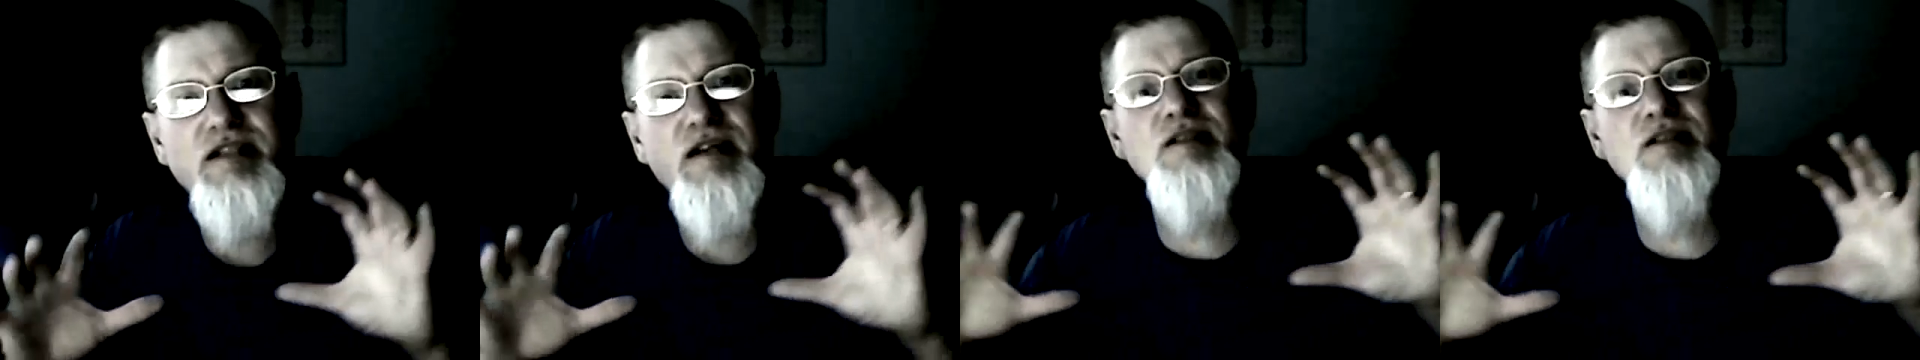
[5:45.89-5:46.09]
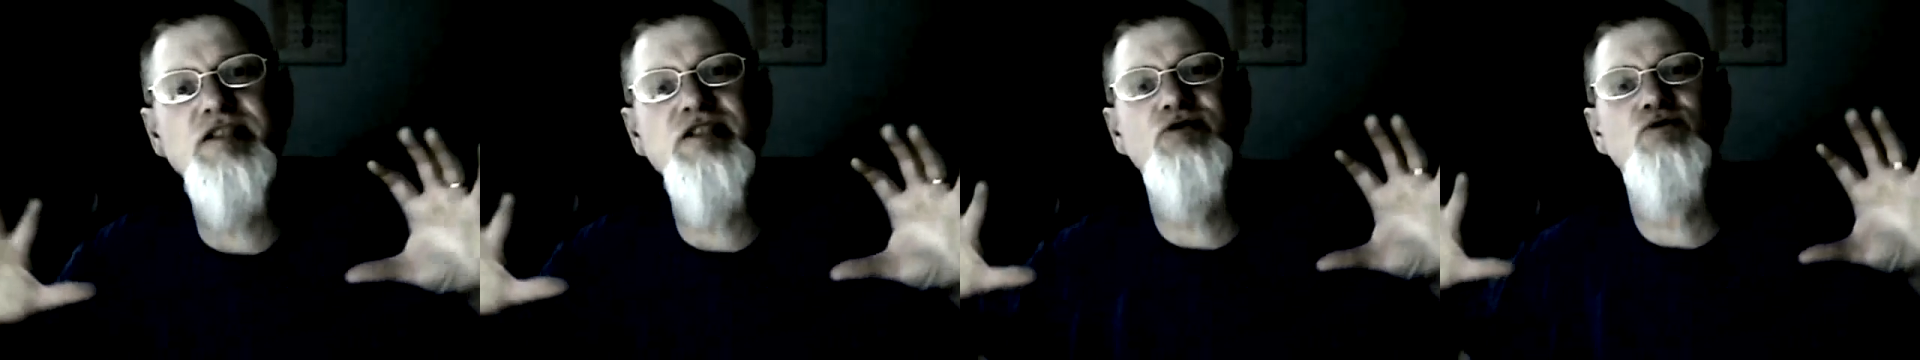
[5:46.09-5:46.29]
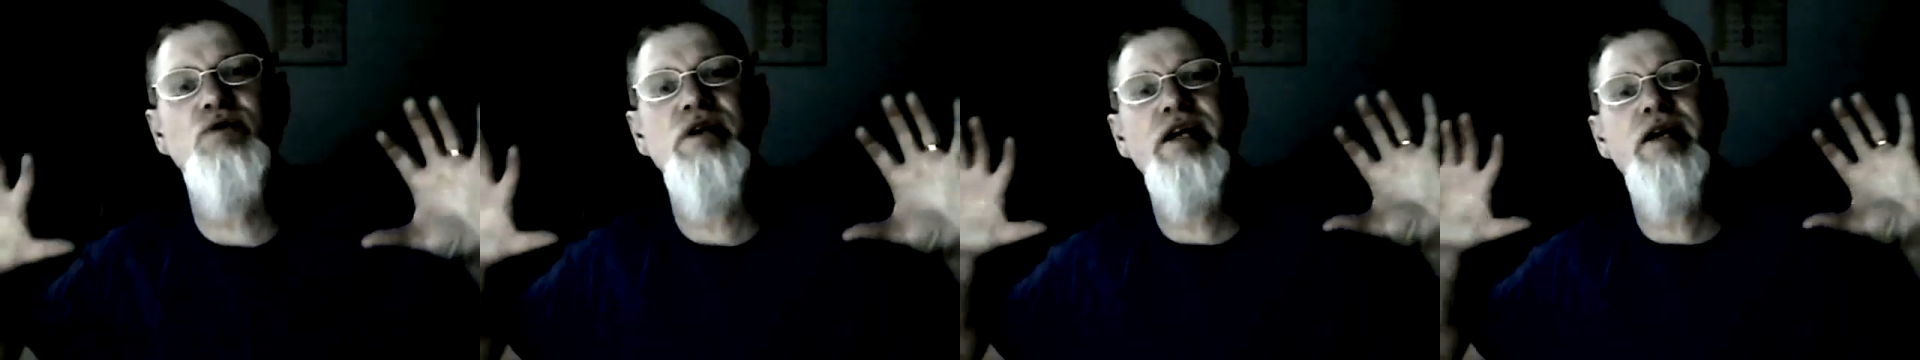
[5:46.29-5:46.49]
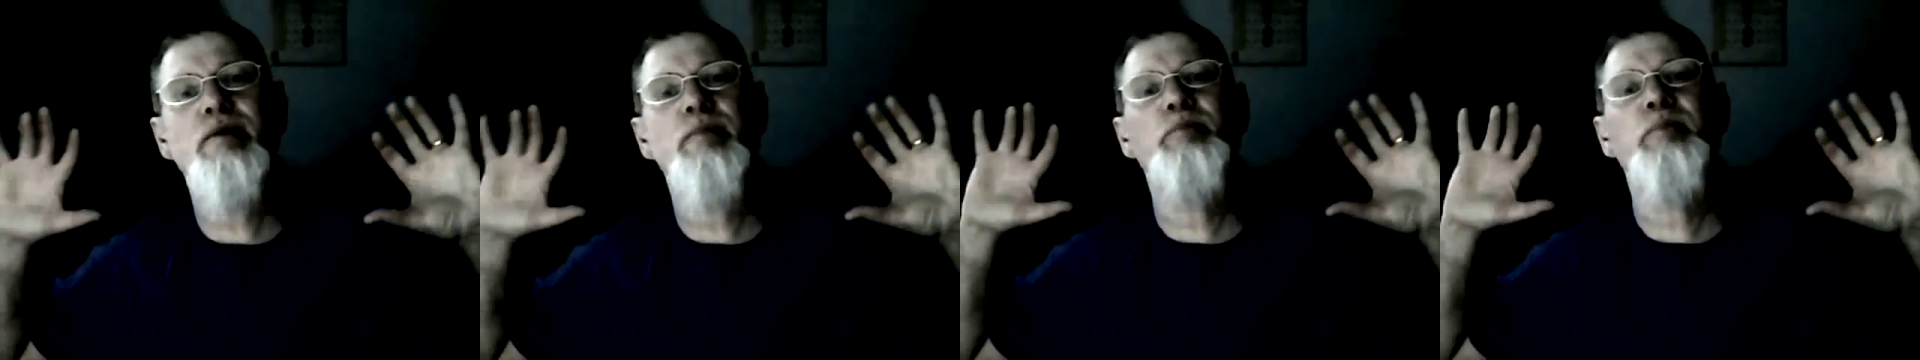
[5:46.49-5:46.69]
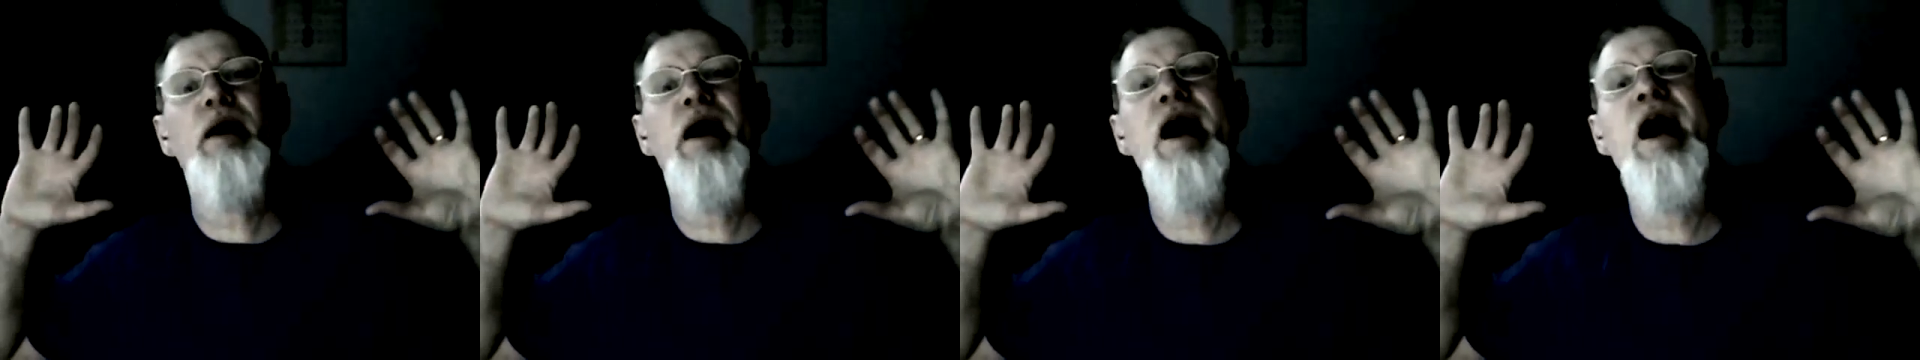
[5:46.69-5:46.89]
to shrink
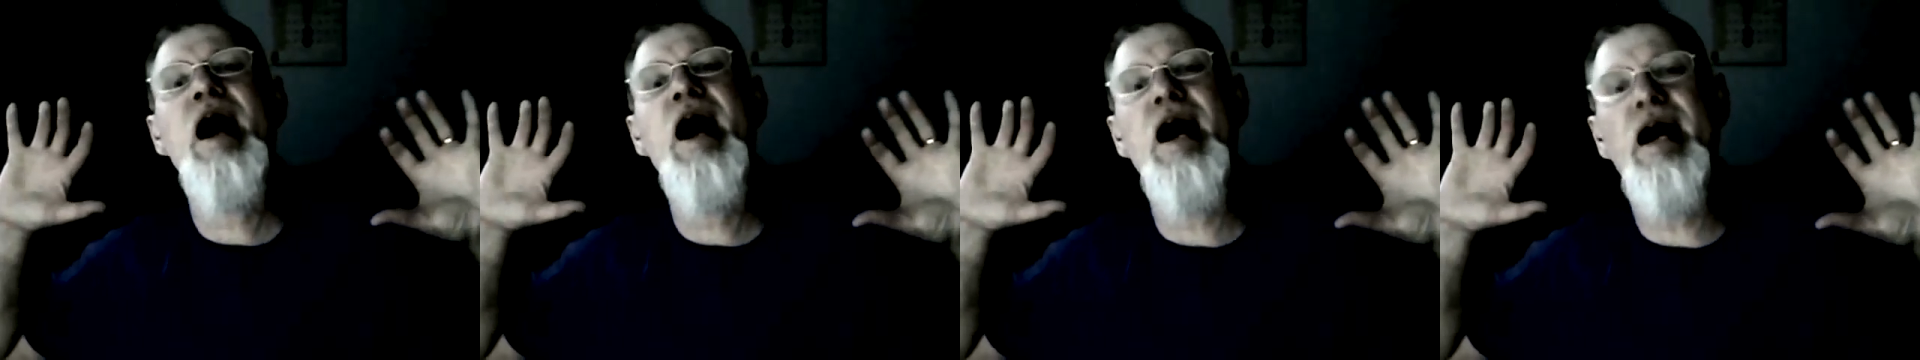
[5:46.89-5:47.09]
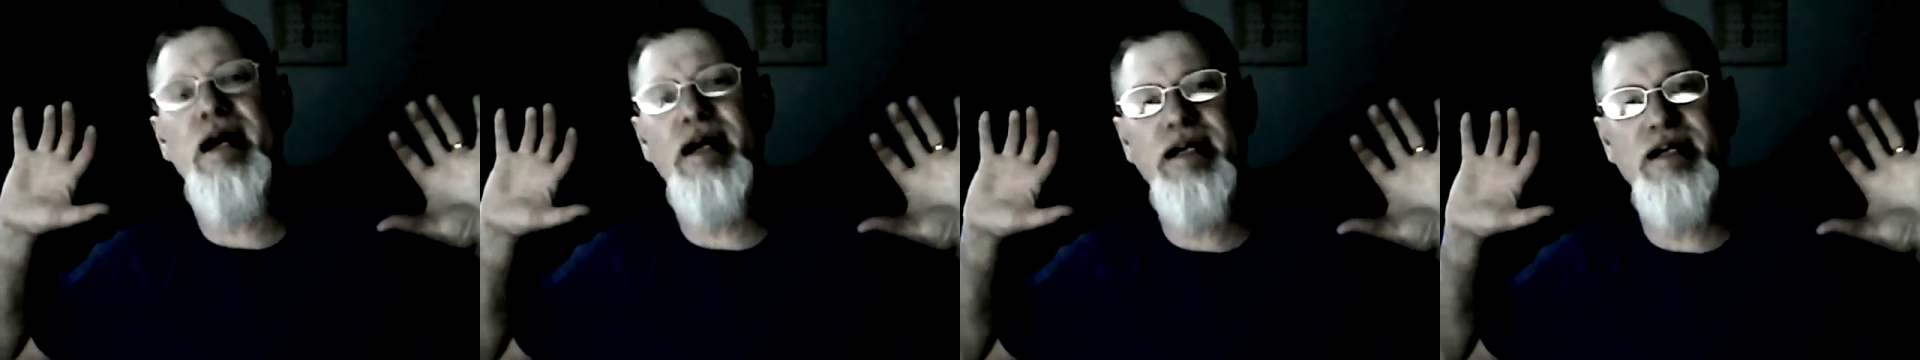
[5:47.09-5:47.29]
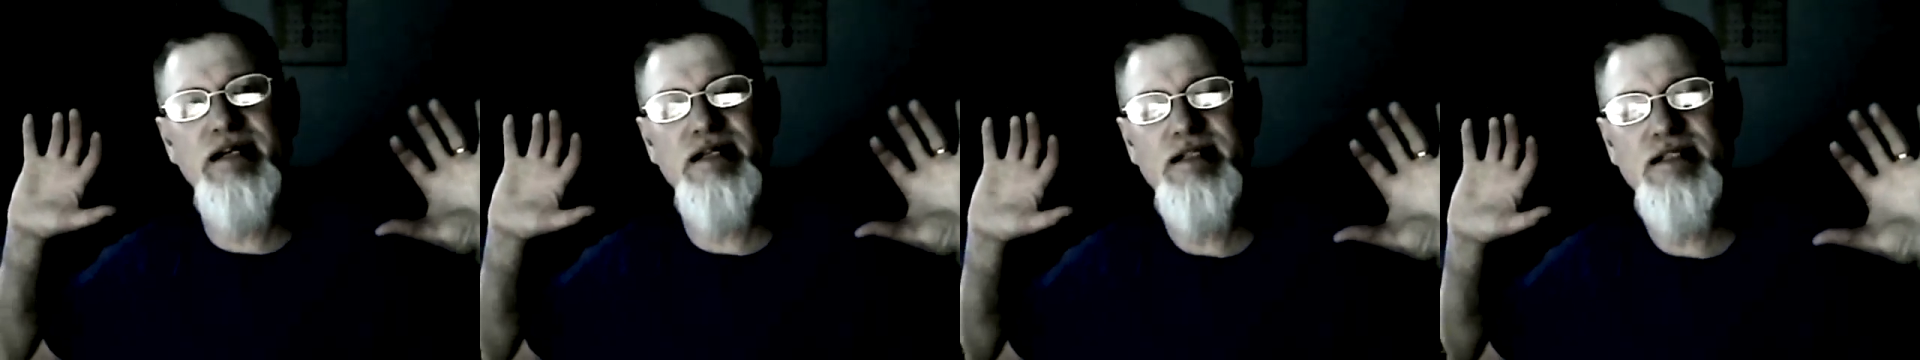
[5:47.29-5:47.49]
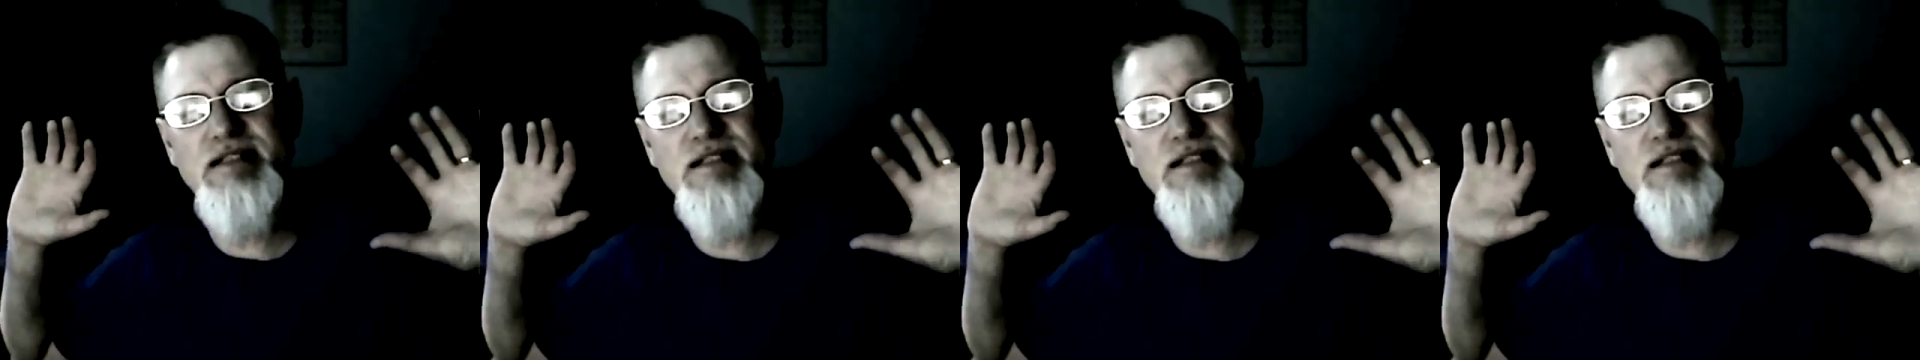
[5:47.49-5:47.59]
back.